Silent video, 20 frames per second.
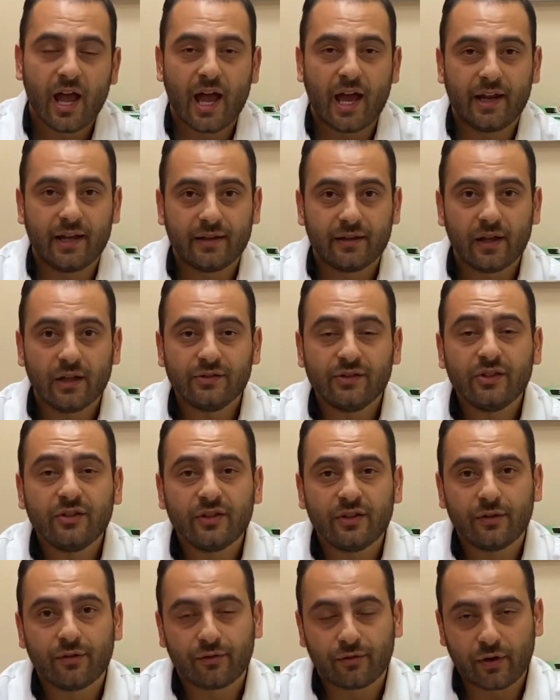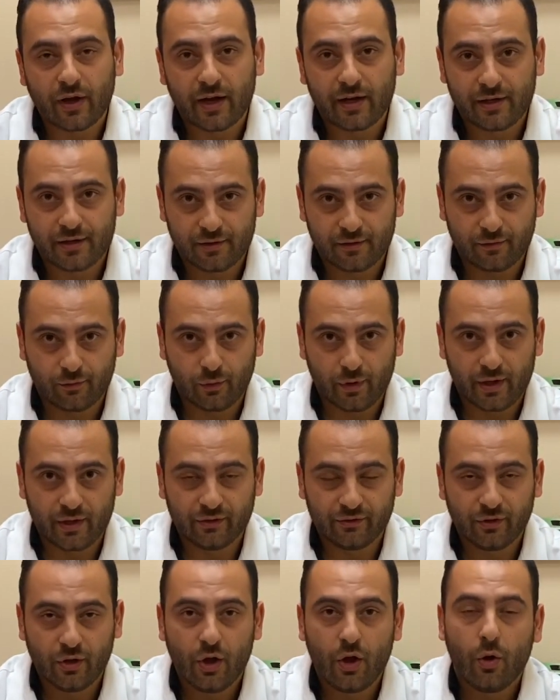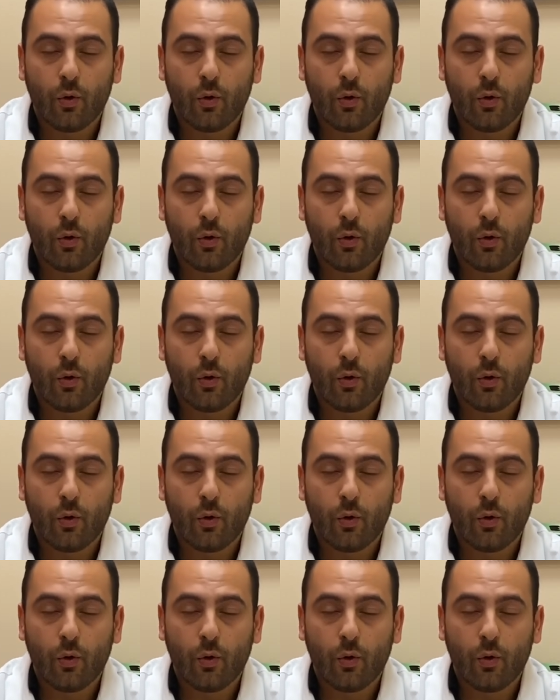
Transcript: and it does this in a variety of ways.